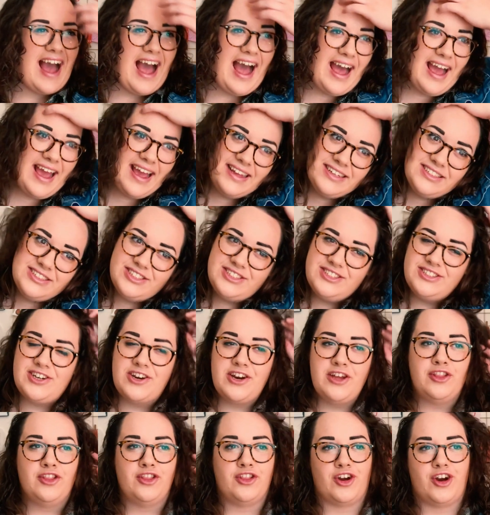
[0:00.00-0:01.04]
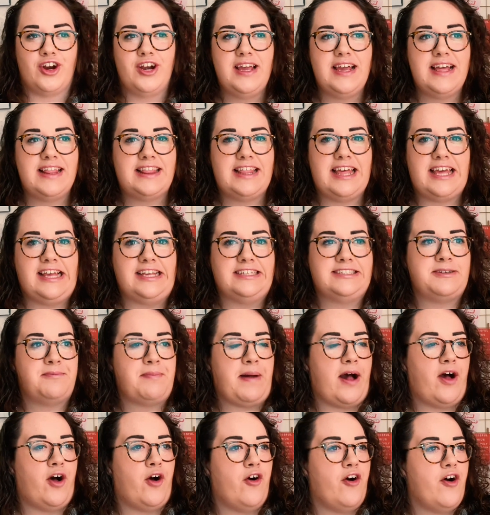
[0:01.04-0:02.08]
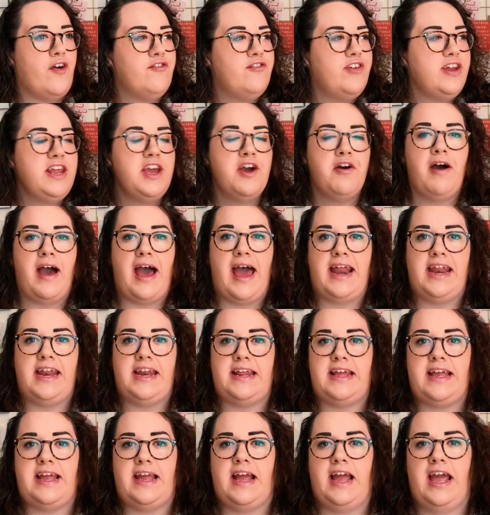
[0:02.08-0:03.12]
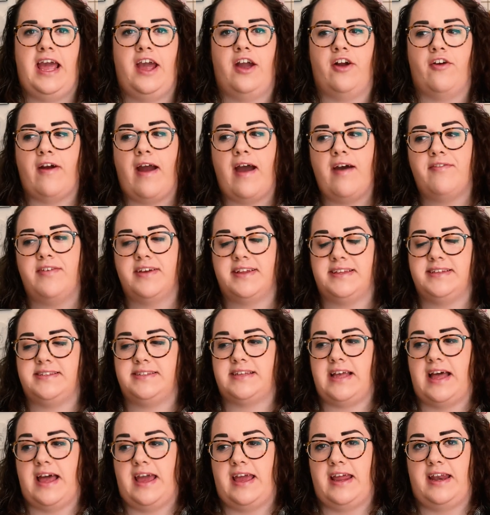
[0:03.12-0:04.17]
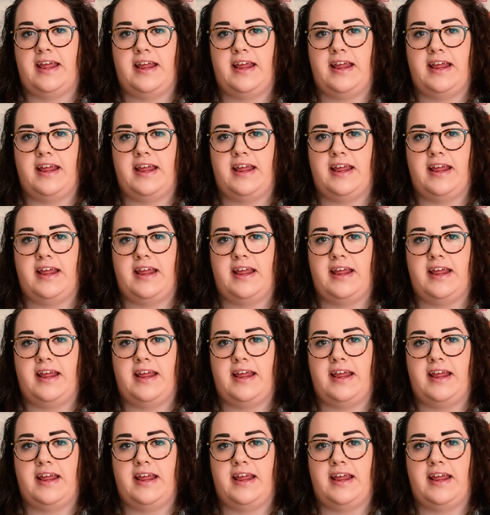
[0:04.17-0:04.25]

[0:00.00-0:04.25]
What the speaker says: I just started learning things about video editing and graphic design,